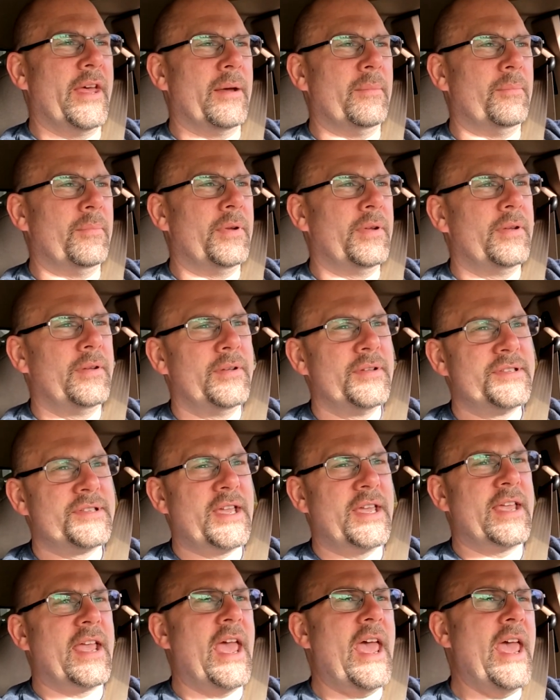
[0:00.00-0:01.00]
them
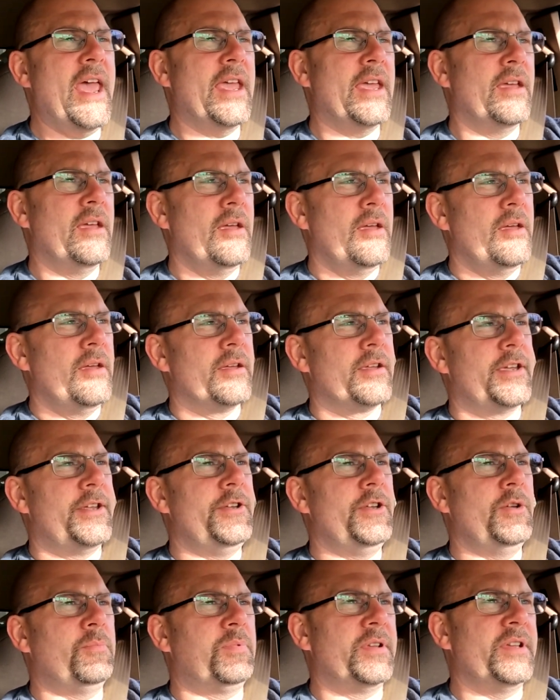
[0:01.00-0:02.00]
saying, hey,
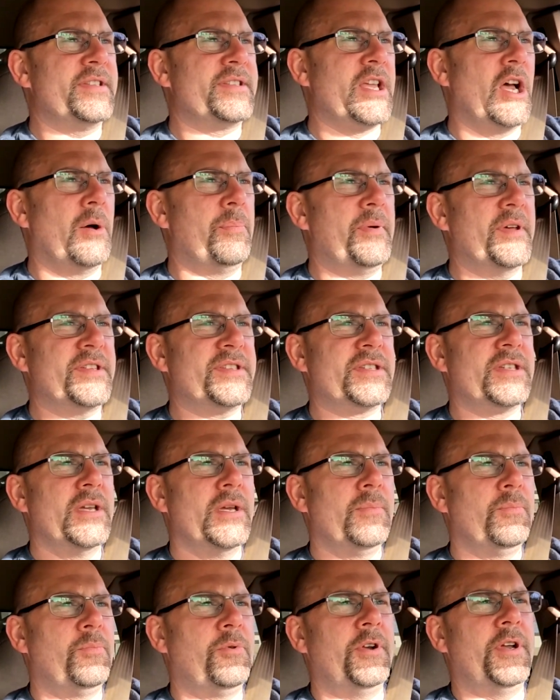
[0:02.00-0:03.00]
can you please help us?
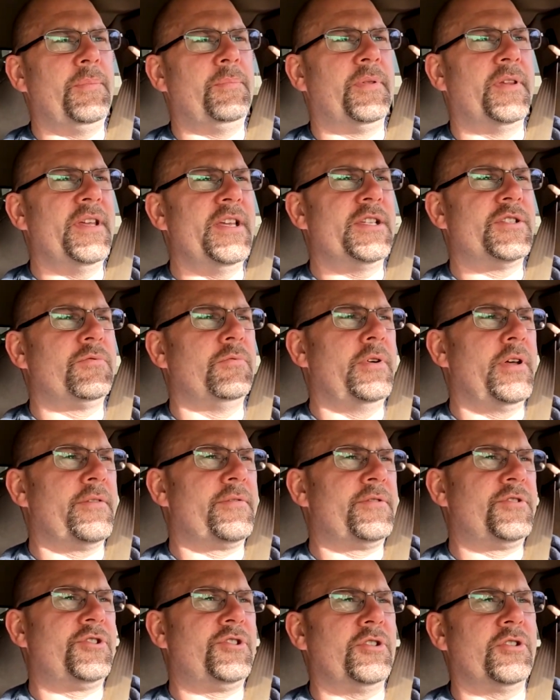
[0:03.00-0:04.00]
Pretty please
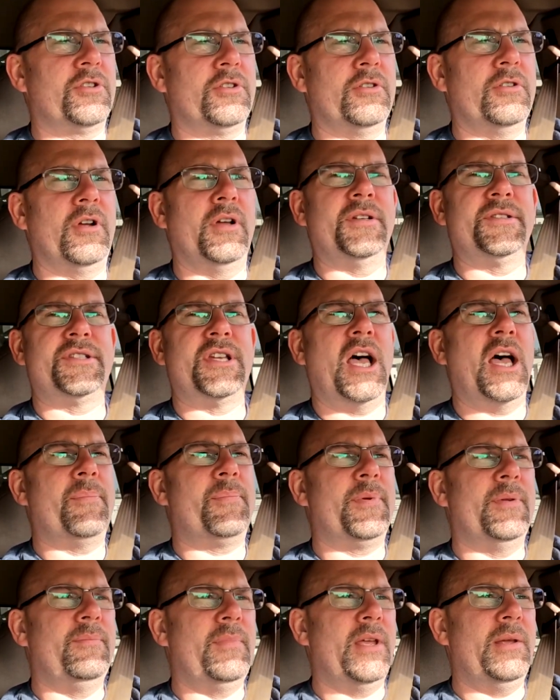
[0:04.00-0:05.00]
with sugar on
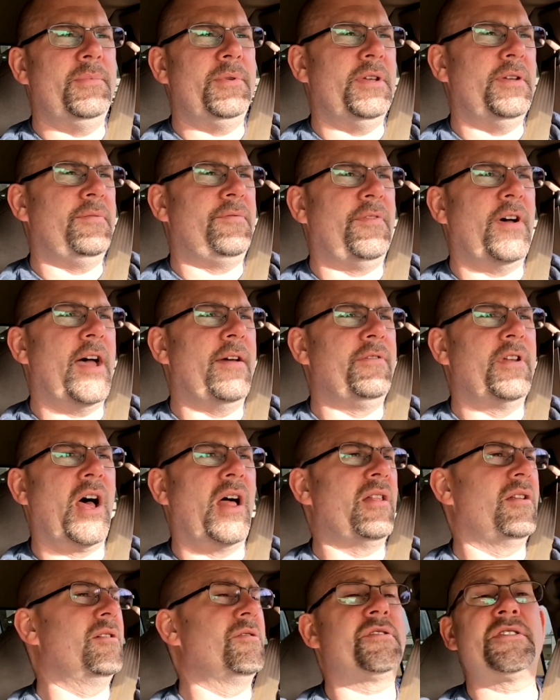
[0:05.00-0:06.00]
top and maybe five
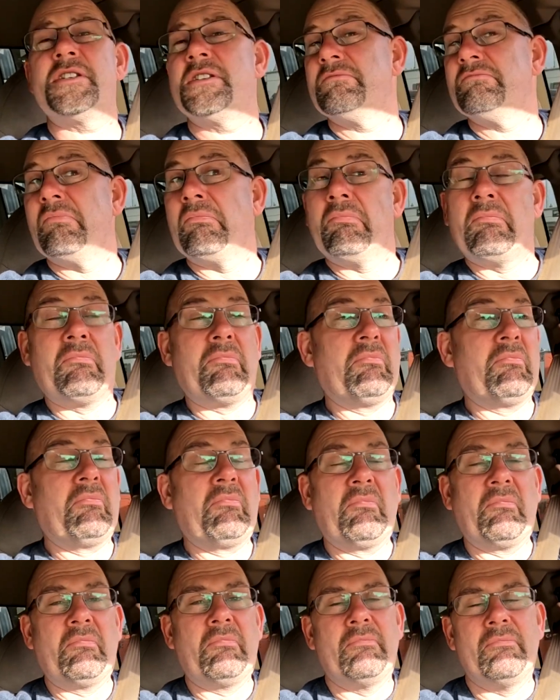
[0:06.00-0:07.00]
dollars.
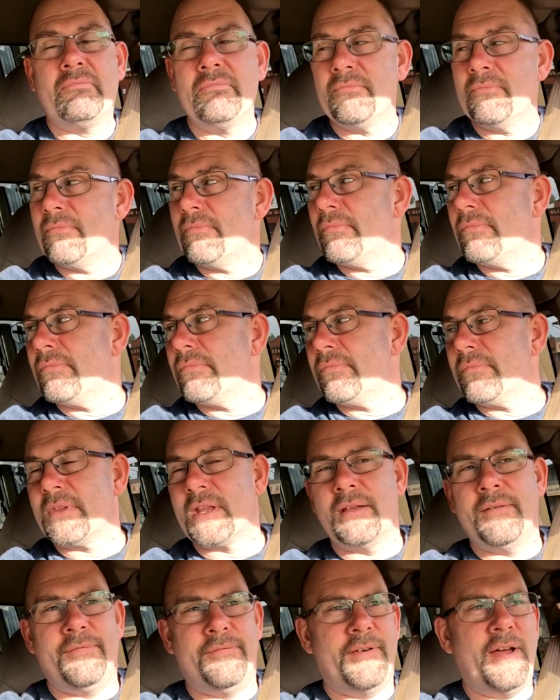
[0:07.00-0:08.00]
Five
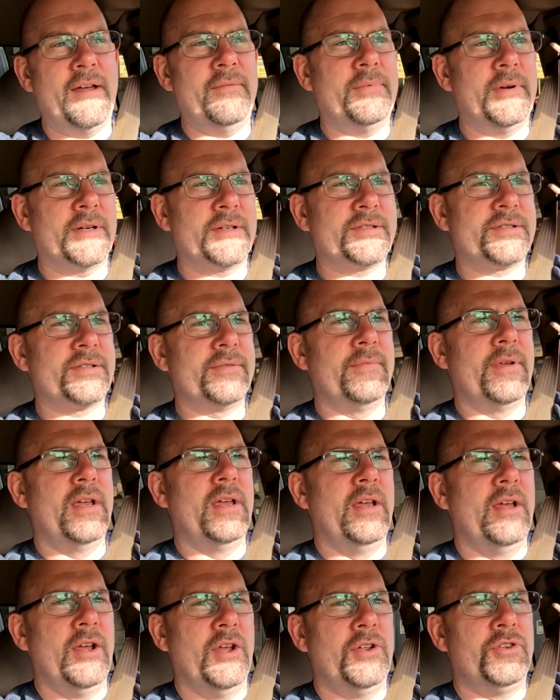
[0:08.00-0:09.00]
bucks, that's five not bucks.
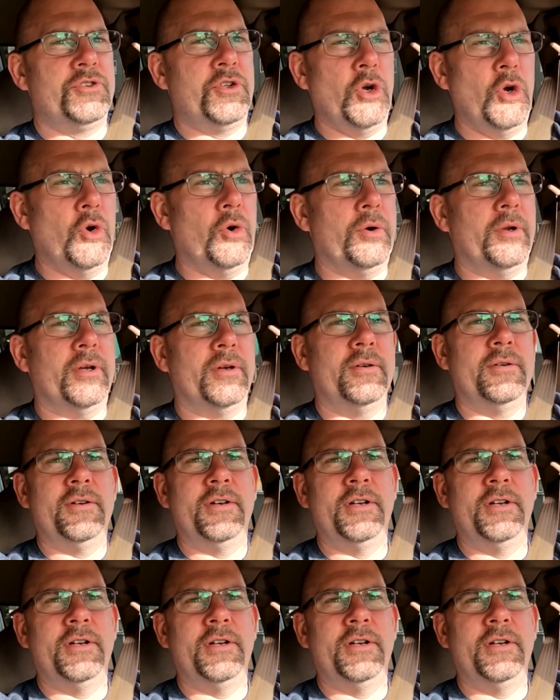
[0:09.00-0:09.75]
enough. Dude.